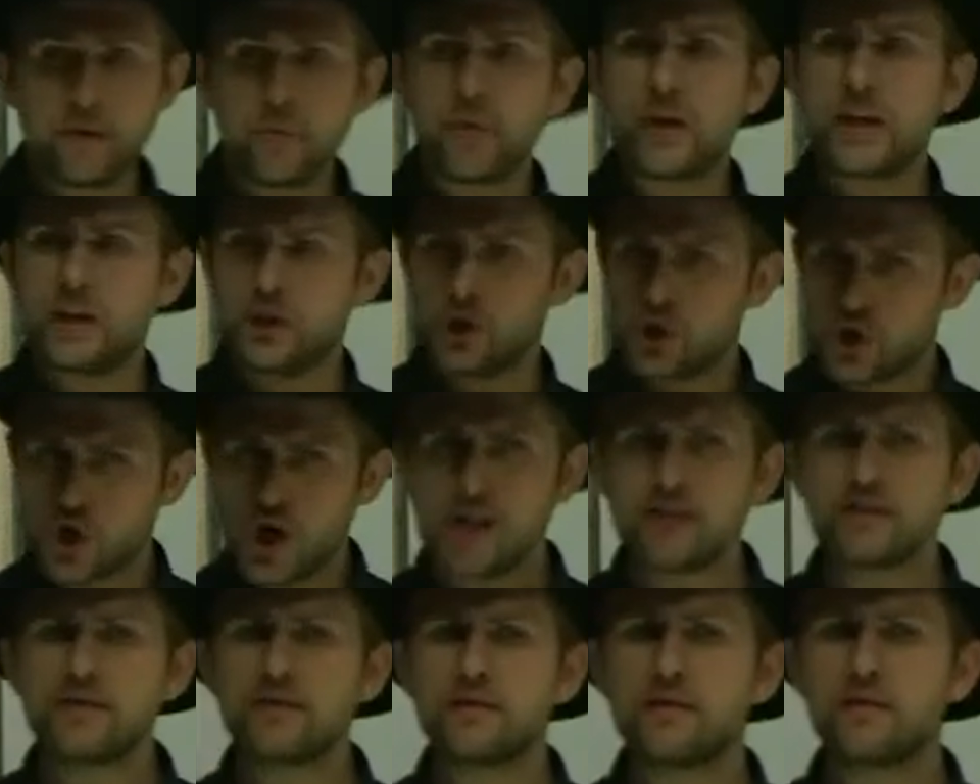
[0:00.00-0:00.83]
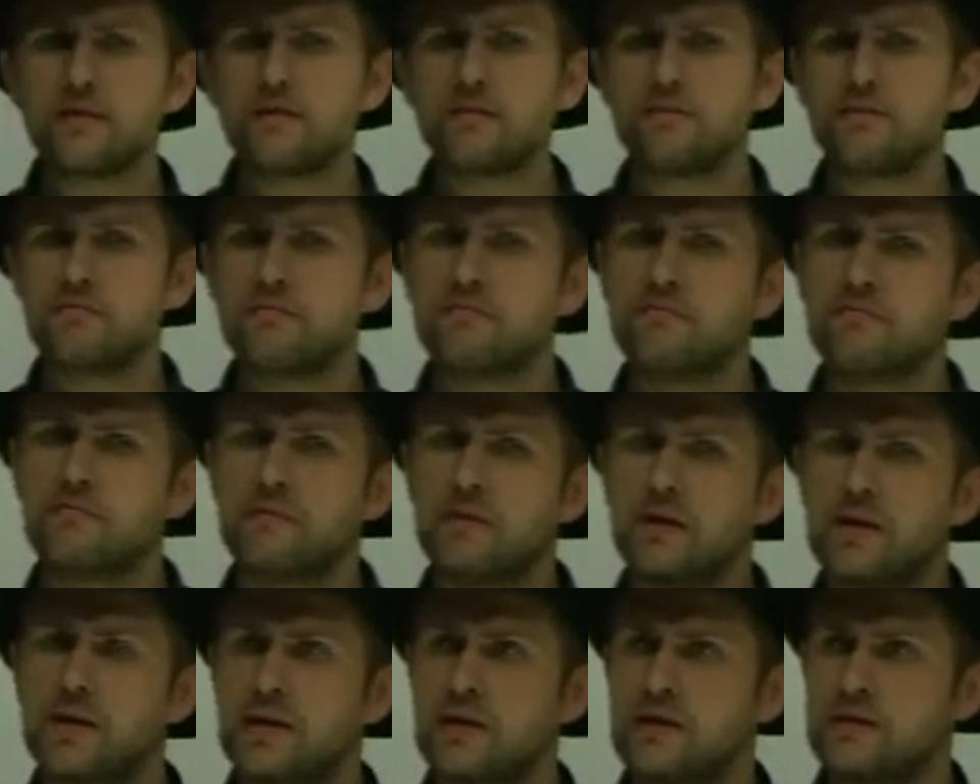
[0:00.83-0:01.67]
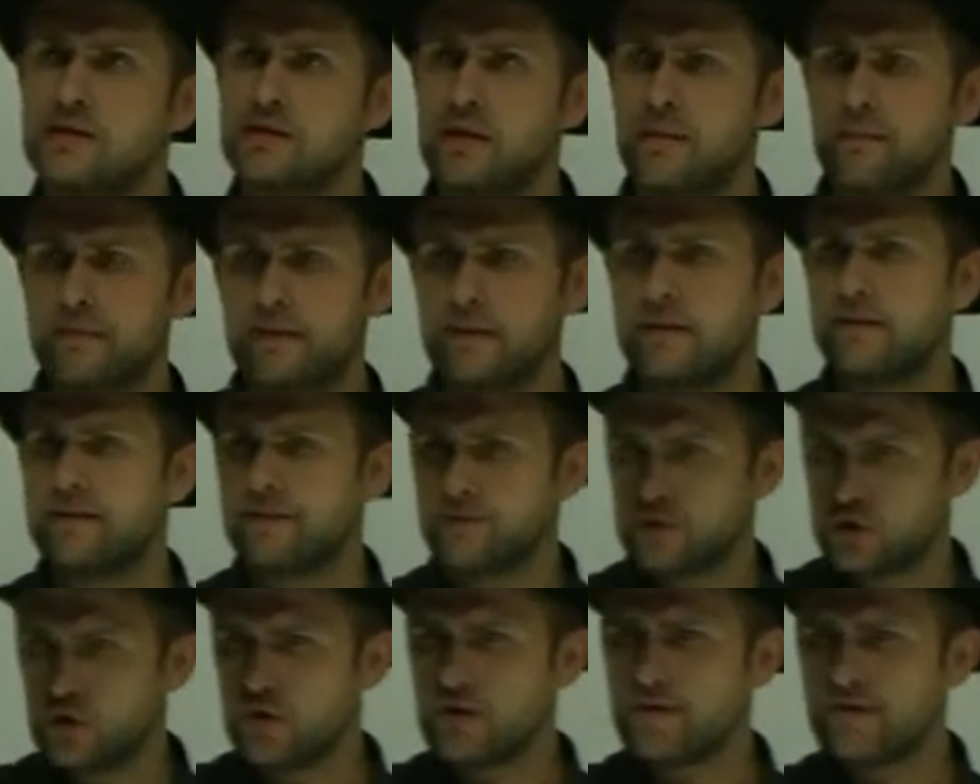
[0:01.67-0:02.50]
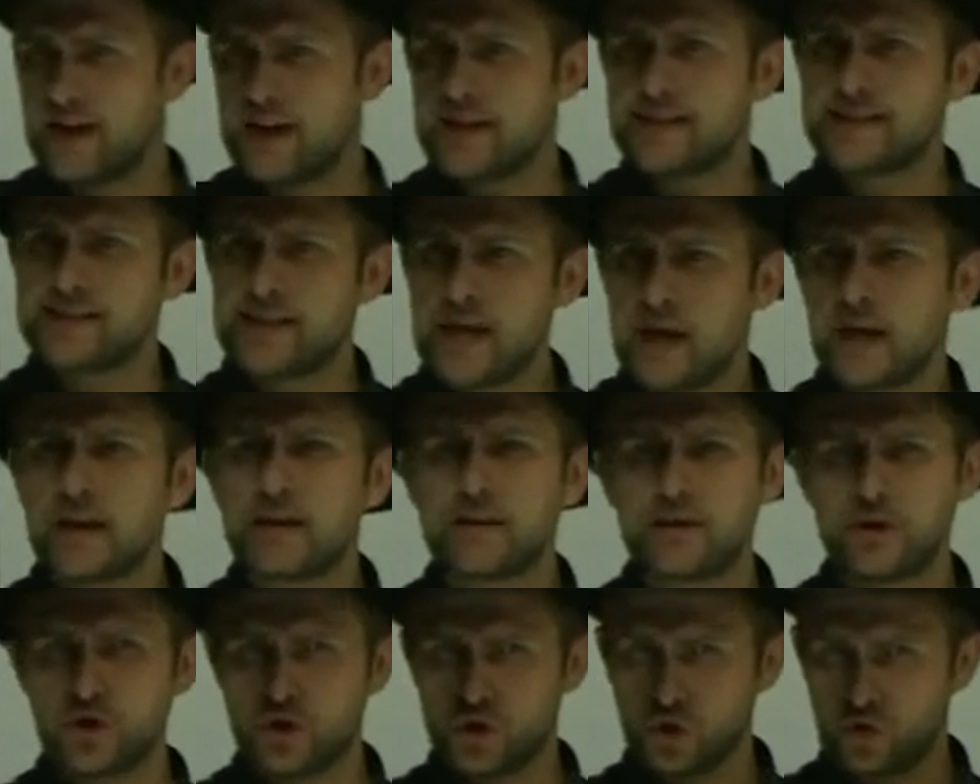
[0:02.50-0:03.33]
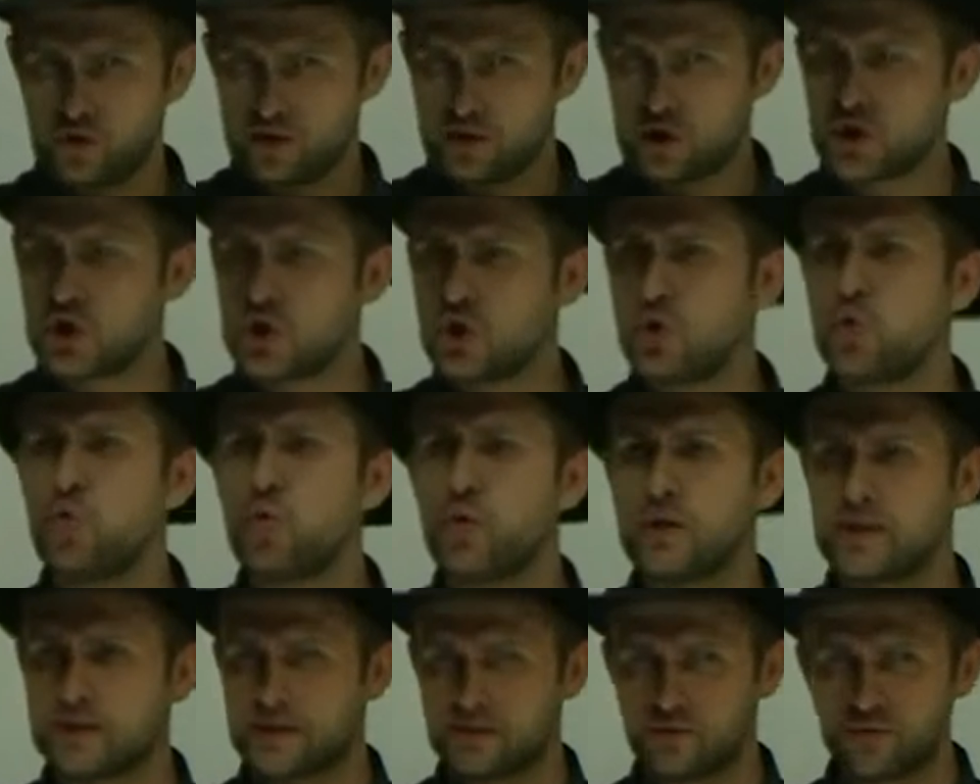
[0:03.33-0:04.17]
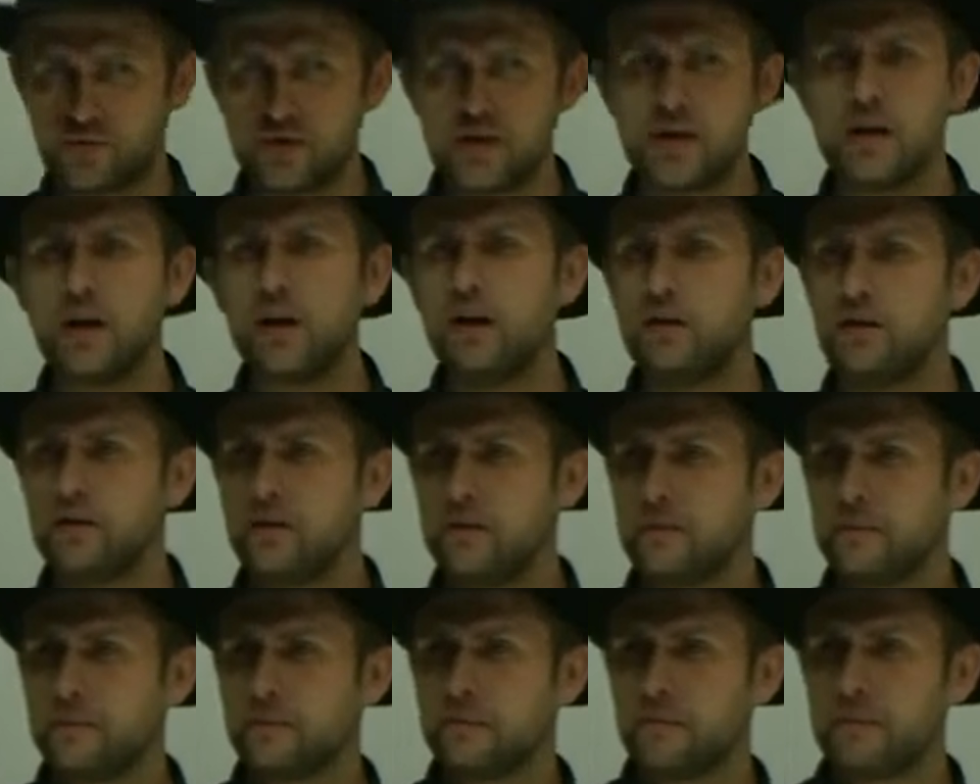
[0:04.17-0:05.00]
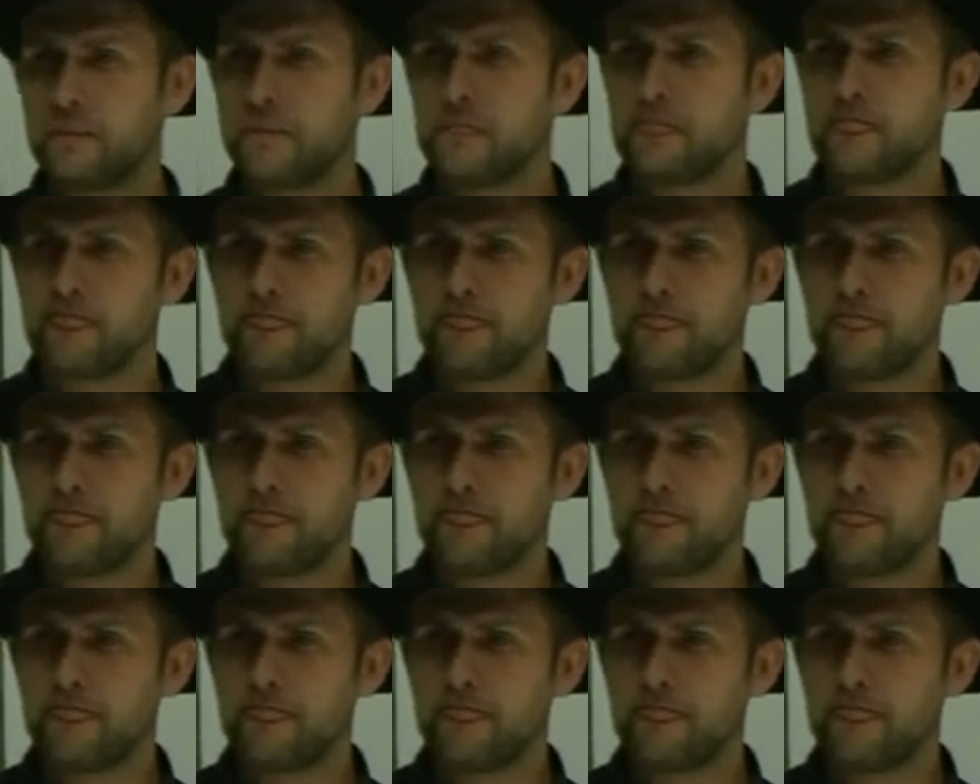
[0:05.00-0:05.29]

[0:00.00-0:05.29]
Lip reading: something we can trust, something, so if they said it, so it's true, it's real.